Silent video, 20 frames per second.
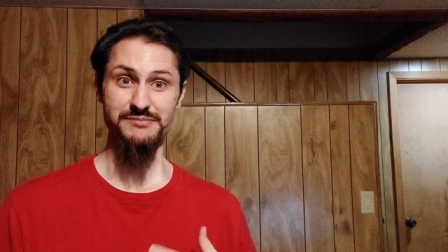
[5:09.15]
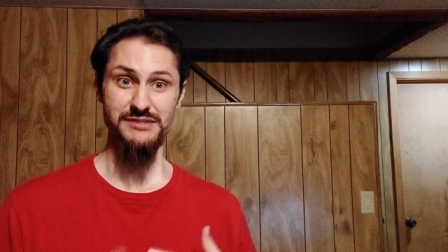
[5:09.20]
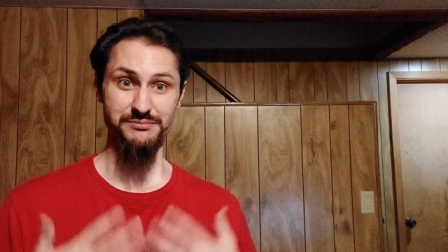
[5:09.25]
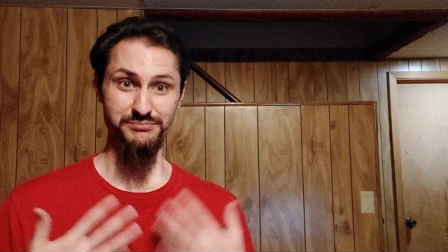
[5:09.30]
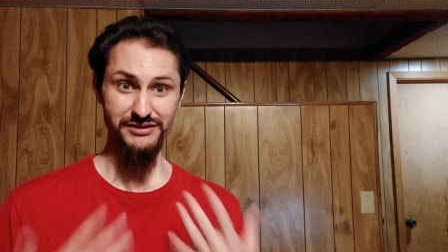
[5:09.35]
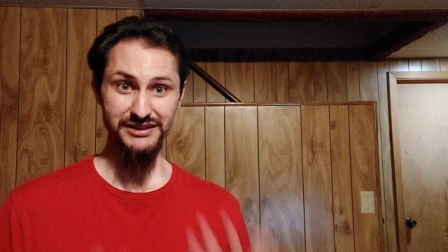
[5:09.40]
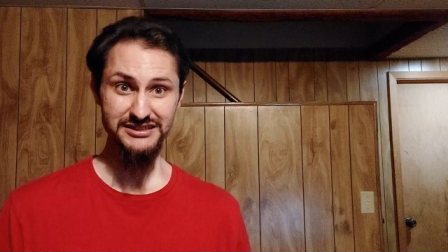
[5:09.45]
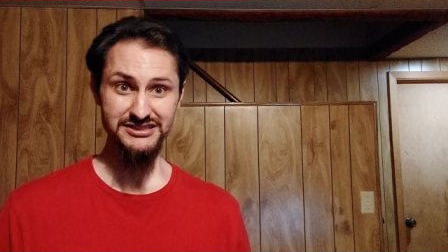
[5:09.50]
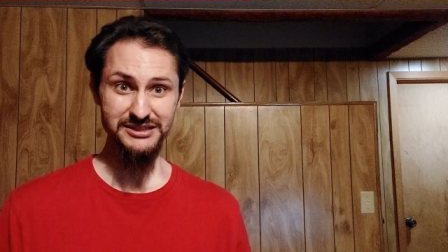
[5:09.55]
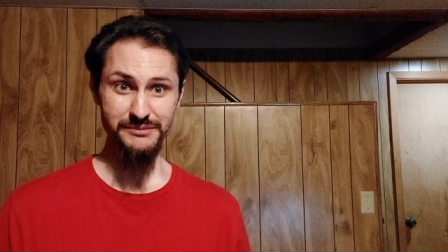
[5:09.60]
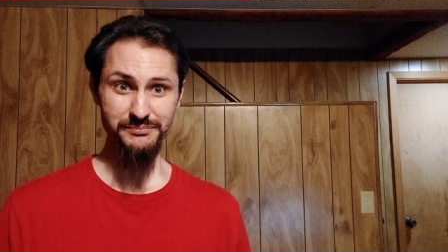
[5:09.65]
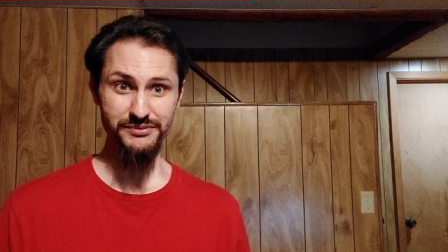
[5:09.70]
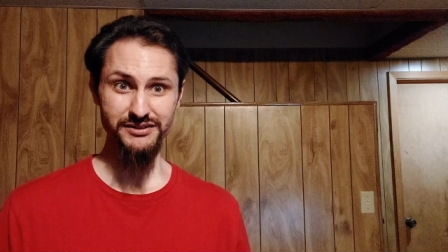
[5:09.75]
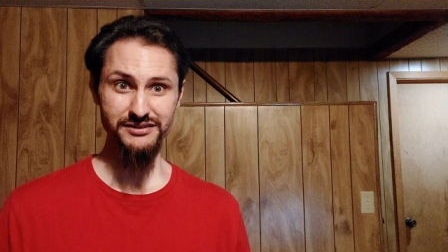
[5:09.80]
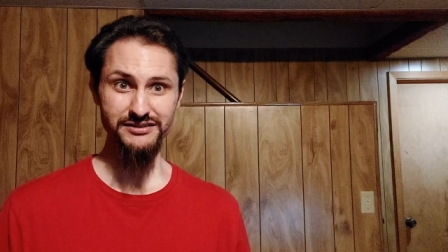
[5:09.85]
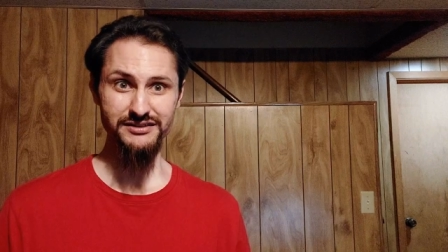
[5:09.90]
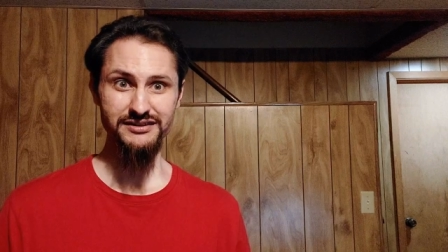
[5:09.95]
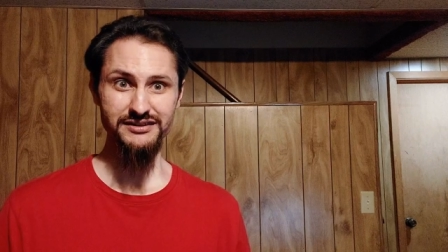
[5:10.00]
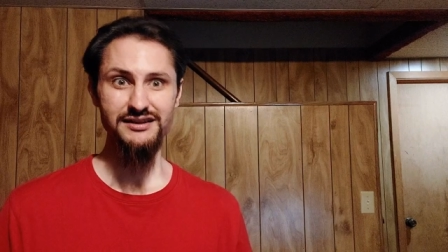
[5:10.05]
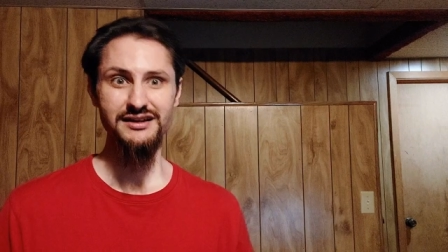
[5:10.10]
to be
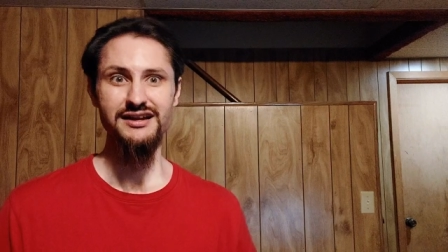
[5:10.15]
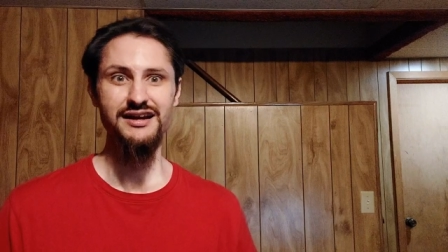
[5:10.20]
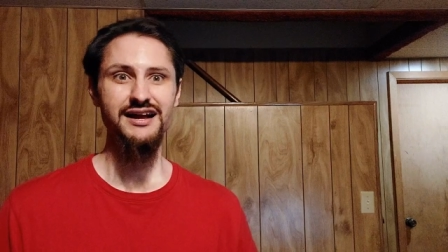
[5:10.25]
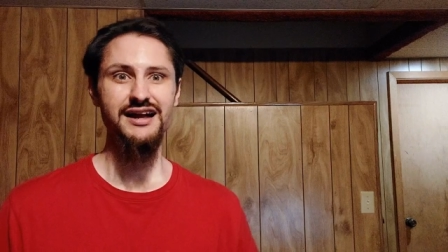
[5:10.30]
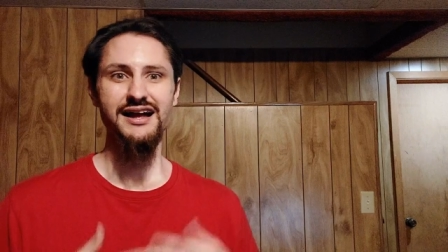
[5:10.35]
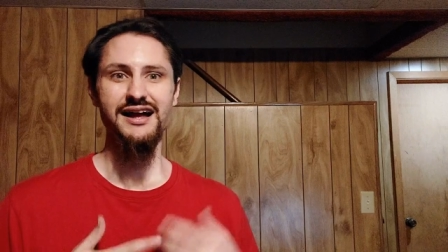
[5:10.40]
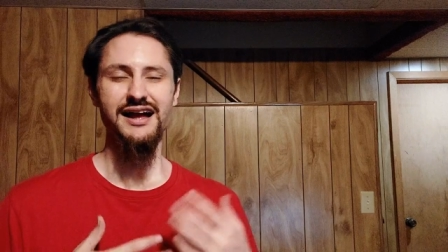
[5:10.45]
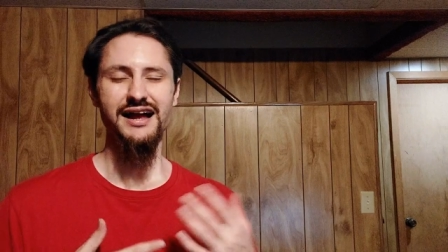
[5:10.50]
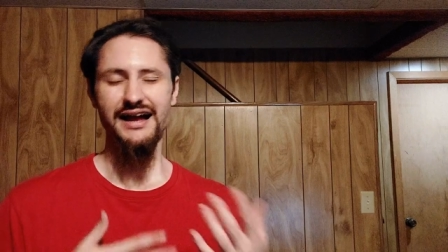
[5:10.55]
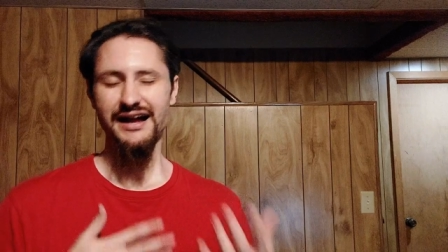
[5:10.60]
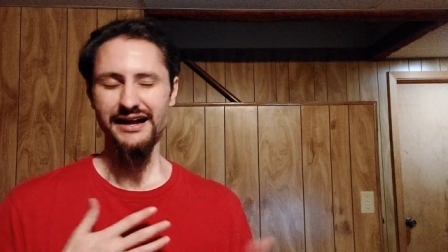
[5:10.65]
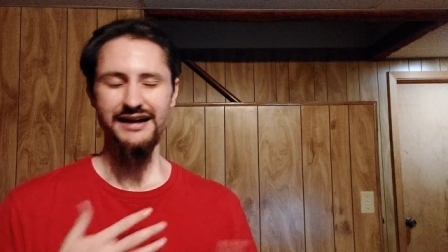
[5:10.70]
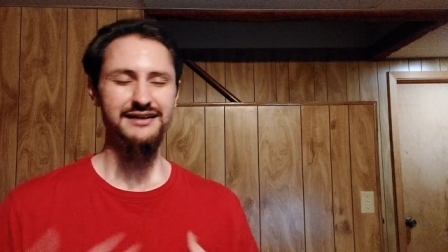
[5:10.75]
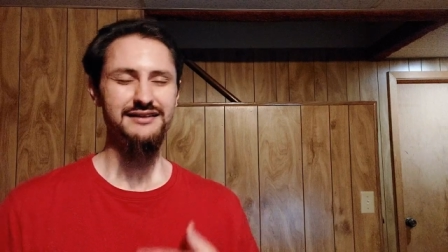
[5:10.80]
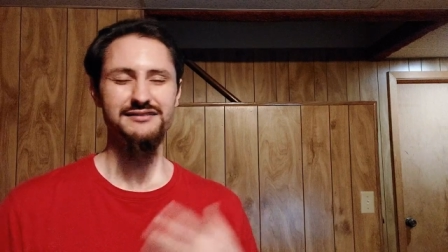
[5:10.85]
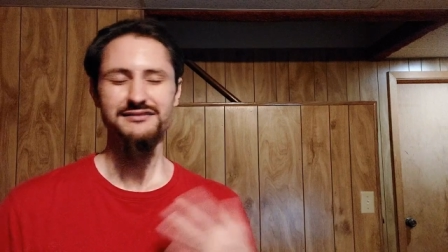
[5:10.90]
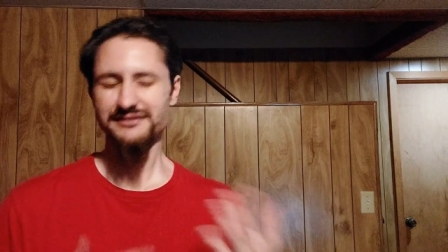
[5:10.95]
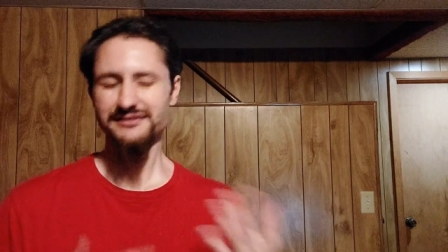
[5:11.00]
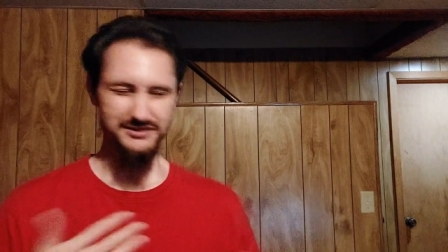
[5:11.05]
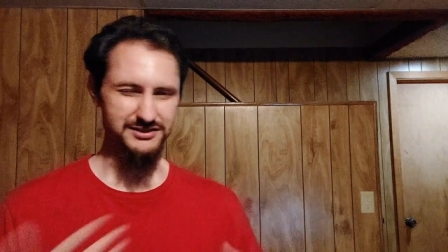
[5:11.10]
principal,
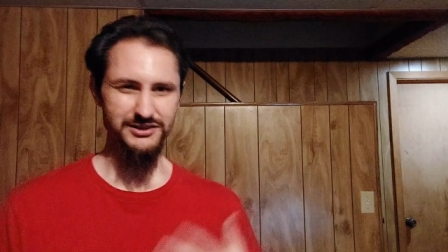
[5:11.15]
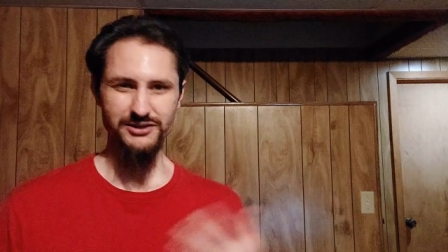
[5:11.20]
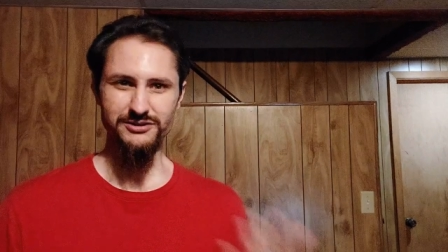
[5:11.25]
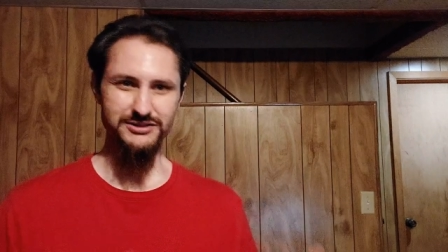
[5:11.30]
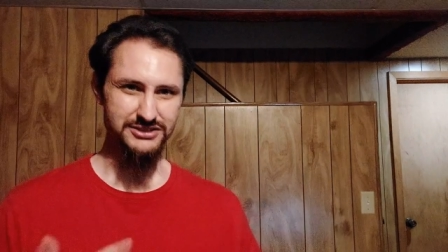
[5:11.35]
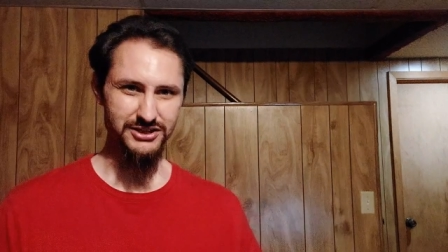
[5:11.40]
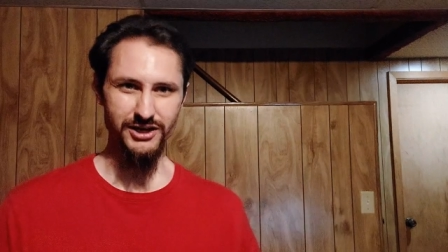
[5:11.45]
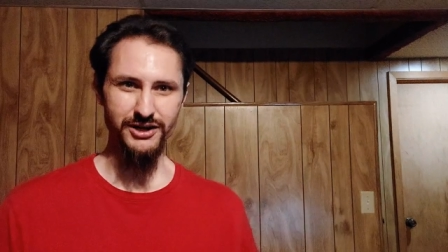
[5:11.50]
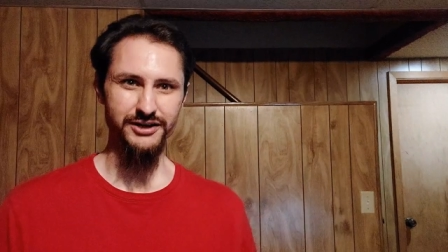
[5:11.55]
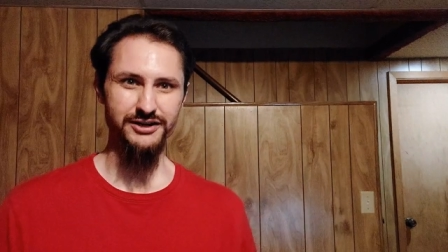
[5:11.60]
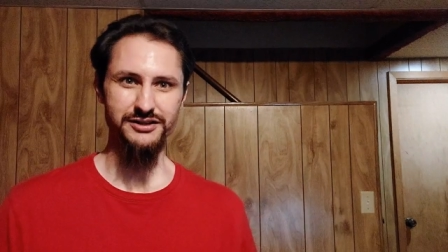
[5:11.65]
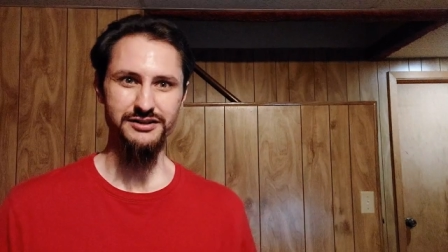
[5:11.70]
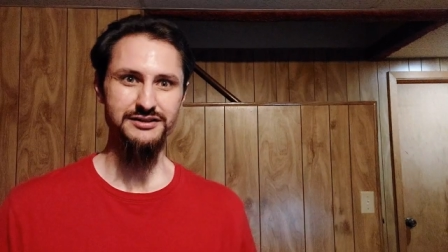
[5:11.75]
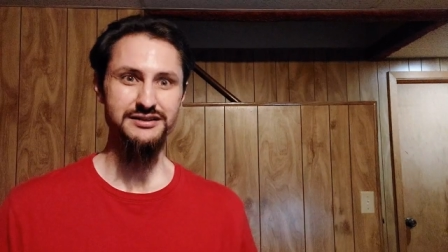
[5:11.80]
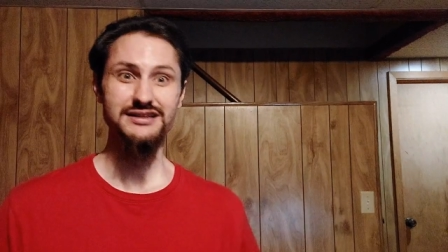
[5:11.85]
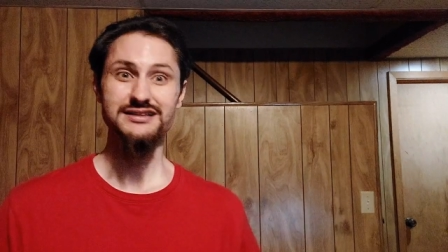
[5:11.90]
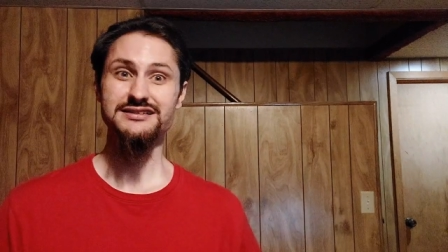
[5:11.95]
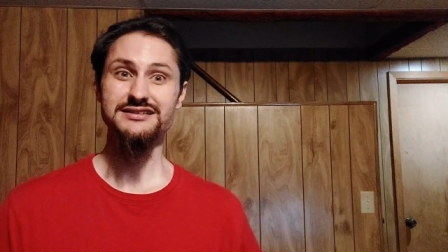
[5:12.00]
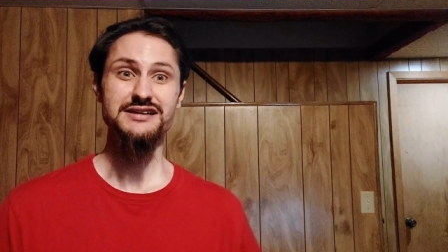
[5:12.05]
and so it's harder.